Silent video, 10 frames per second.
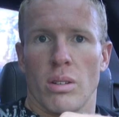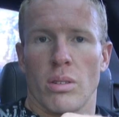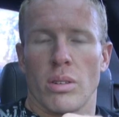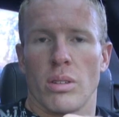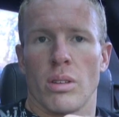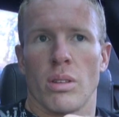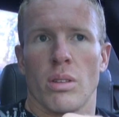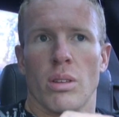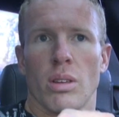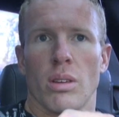on
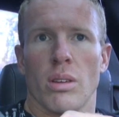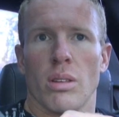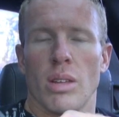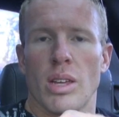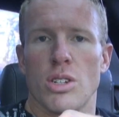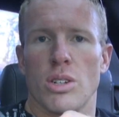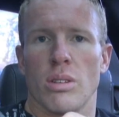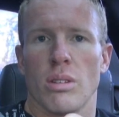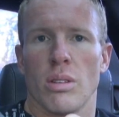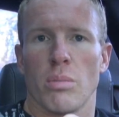the
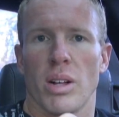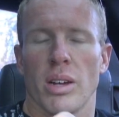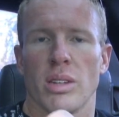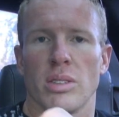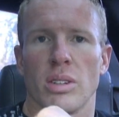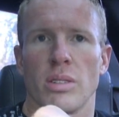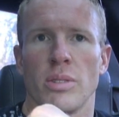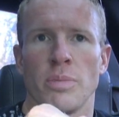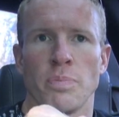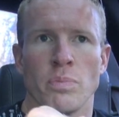engine, the block itself.